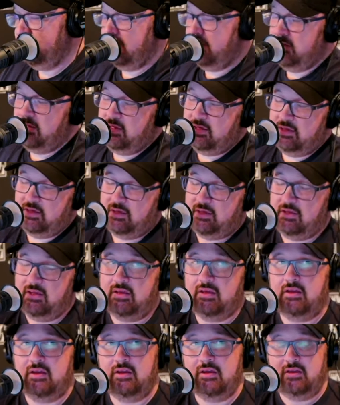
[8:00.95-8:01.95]
What's the
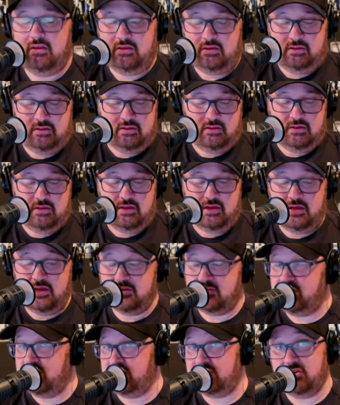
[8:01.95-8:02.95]
category?
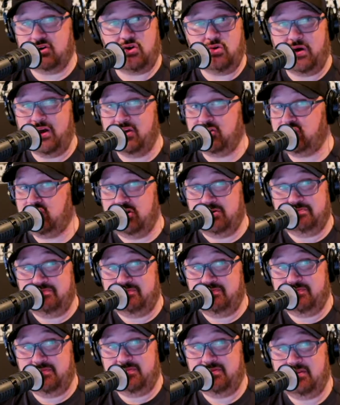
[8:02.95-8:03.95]
It's just a question.
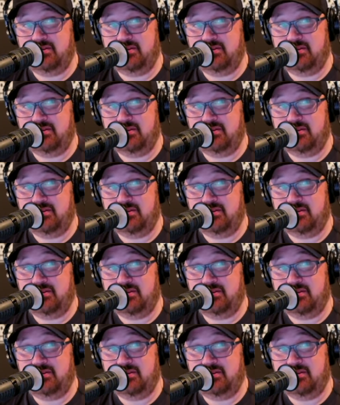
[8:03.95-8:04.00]
Oh, okay.